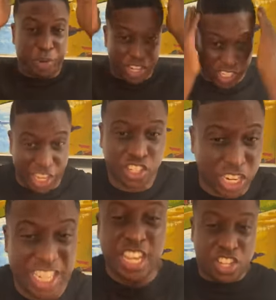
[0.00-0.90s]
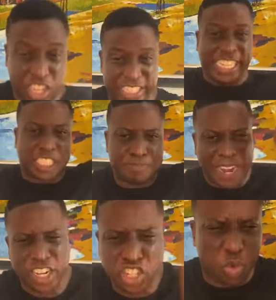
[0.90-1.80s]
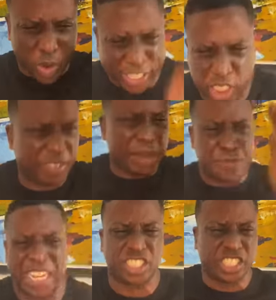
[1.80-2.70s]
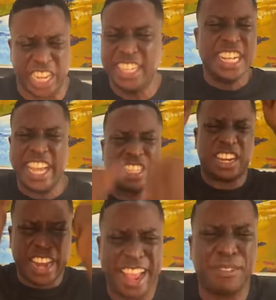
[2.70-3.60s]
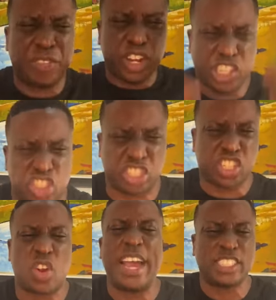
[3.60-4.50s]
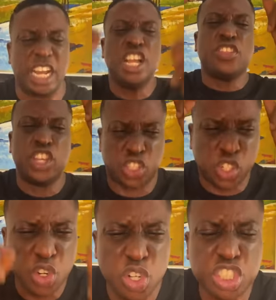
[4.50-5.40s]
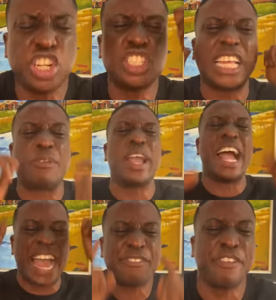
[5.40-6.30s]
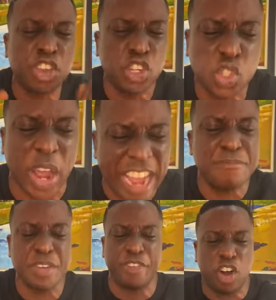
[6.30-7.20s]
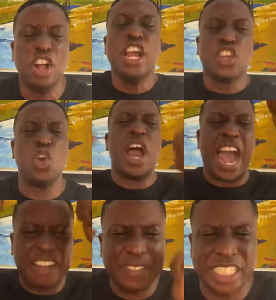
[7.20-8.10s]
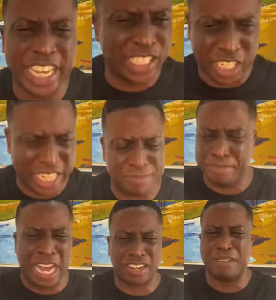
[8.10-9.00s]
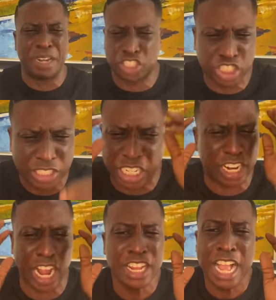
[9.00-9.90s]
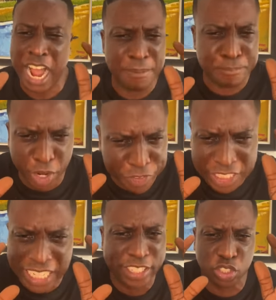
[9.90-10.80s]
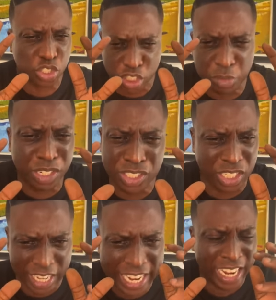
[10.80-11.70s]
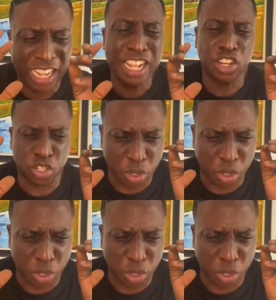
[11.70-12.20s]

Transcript: politician, God is expanding your wisdom capacity in the name of the Lord Jesus Christ. Uh, the solutions that were hard for you to have before, you have it easily. I'm prophesying to someone today. Uh,